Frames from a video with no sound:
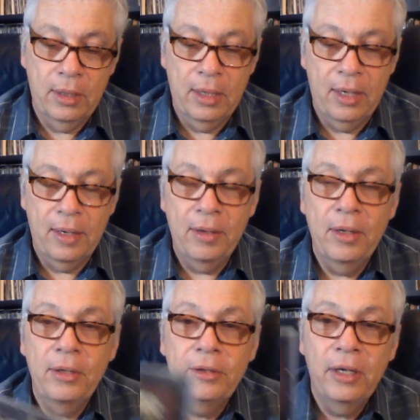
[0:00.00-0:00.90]

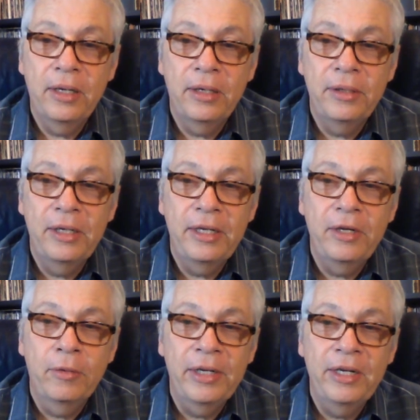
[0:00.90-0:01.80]
The Nitty
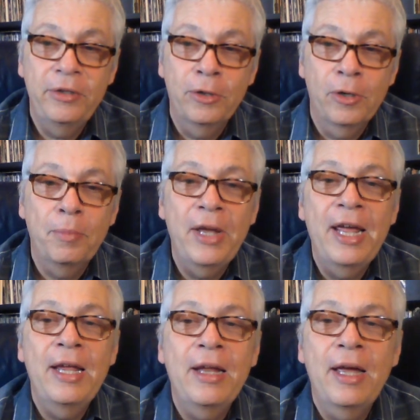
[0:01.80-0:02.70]
Gritty Dirt
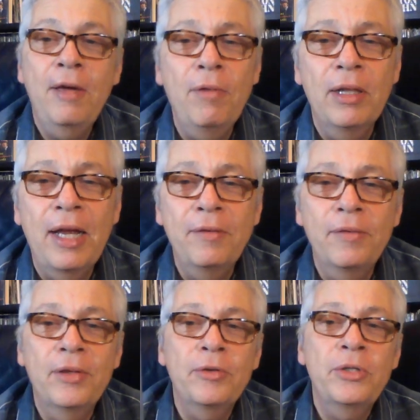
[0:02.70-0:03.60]
Band. I have a lot
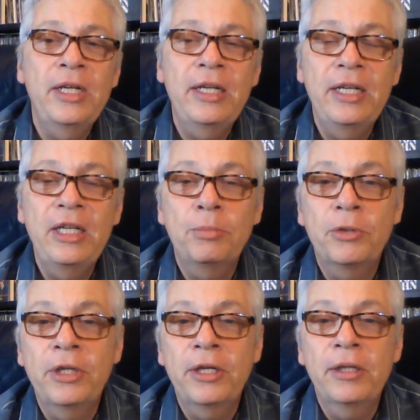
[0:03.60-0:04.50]
of their CDs,
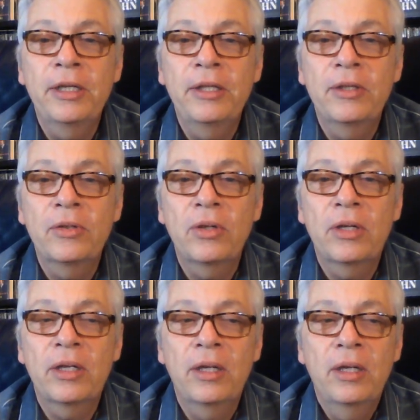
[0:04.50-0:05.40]
particularly
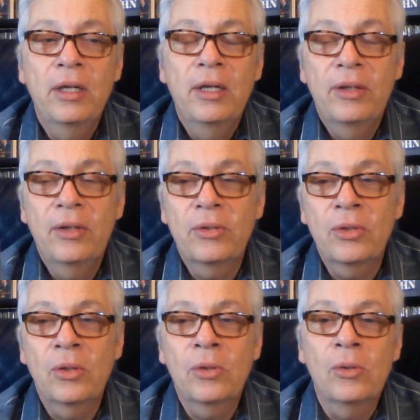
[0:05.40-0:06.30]
the
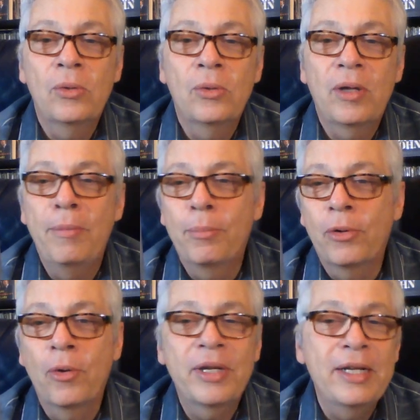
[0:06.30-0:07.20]
Circle
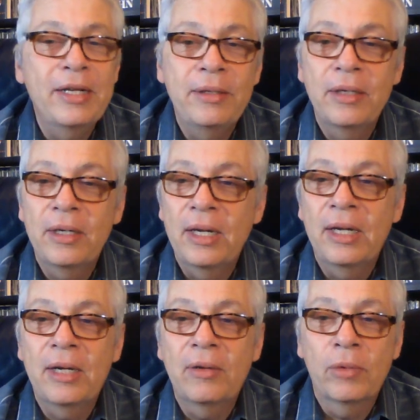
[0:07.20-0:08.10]
Unbroken
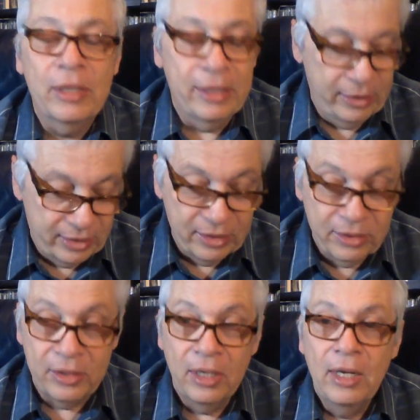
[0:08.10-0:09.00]

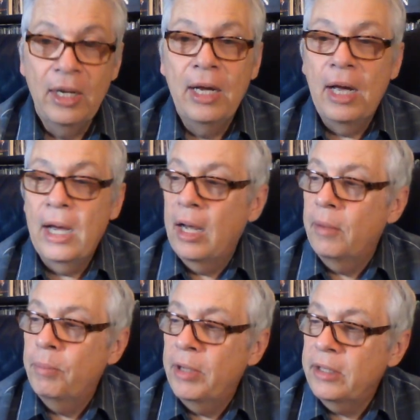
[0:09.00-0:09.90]
releases.
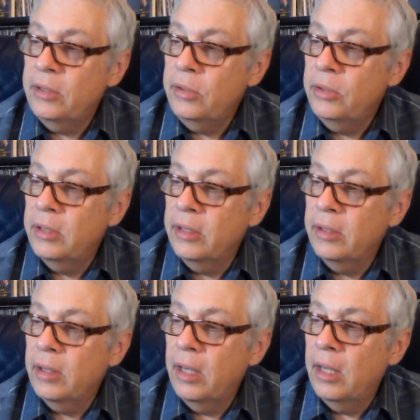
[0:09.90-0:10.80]
But this is
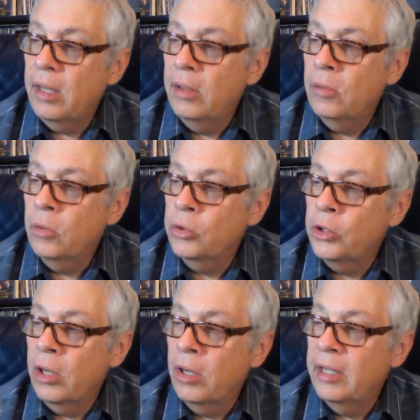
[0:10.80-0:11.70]
their Uncle
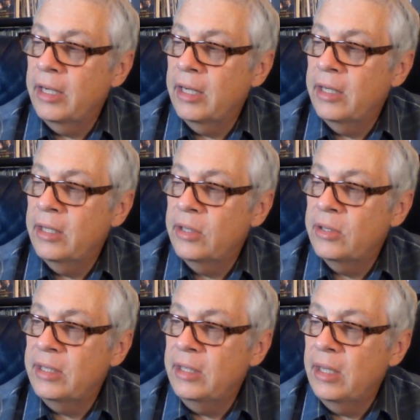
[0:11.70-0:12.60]
Charlie and his
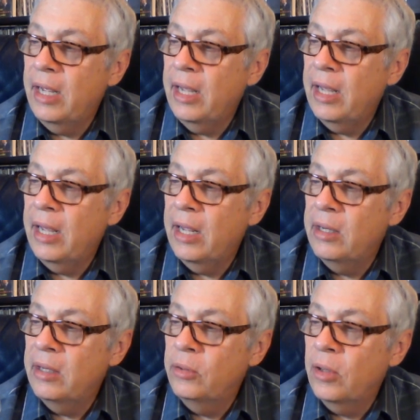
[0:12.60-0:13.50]

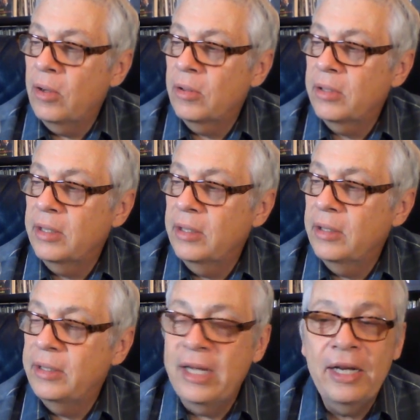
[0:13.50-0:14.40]
and dog
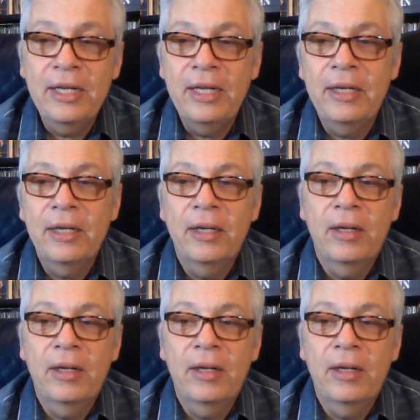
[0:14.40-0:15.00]
Teddy